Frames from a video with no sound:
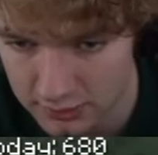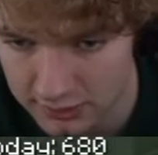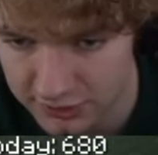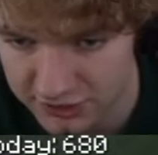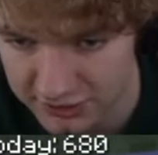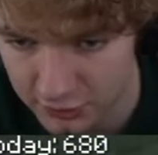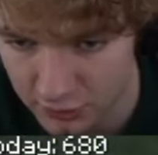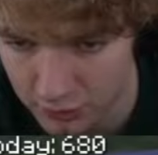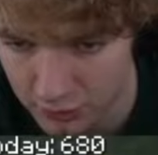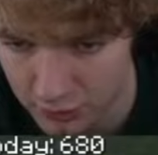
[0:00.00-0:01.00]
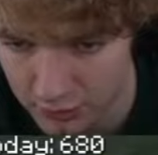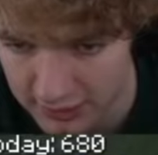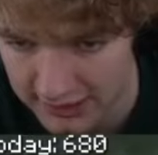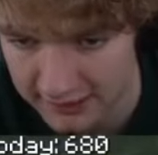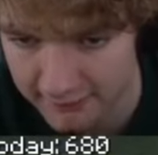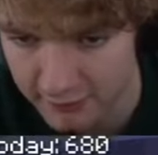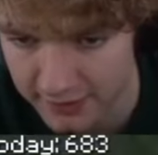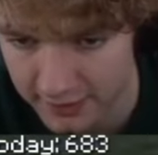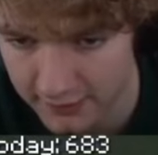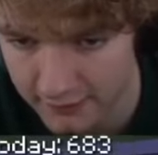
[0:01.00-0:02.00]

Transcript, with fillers: Just ignore him for a minute.